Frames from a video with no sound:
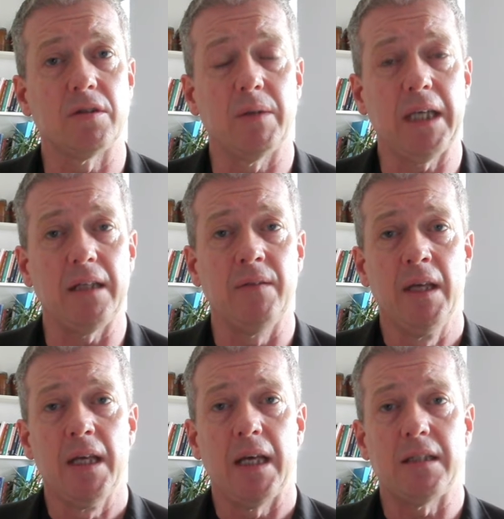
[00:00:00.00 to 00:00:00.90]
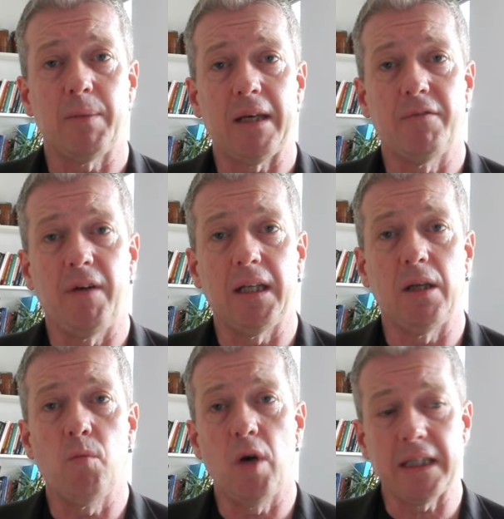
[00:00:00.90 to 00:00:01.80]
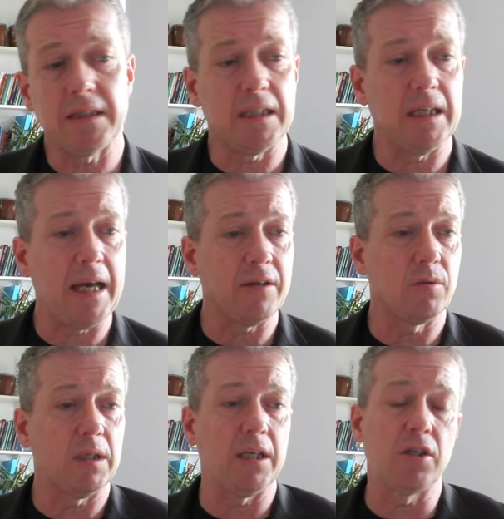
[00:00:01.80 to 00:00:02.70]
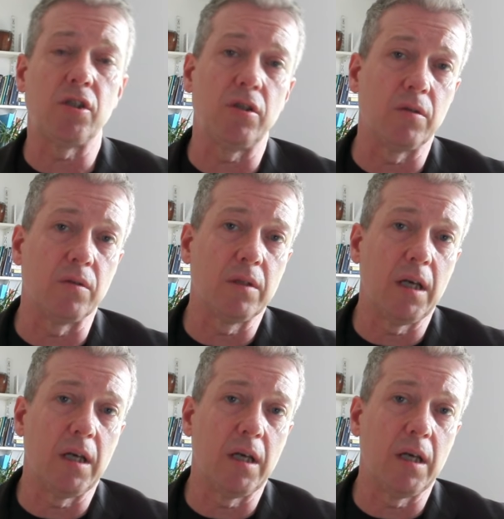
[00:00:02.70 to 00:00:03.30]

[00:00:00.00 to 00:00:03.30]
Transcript: So again, it's about finding what is the actual issue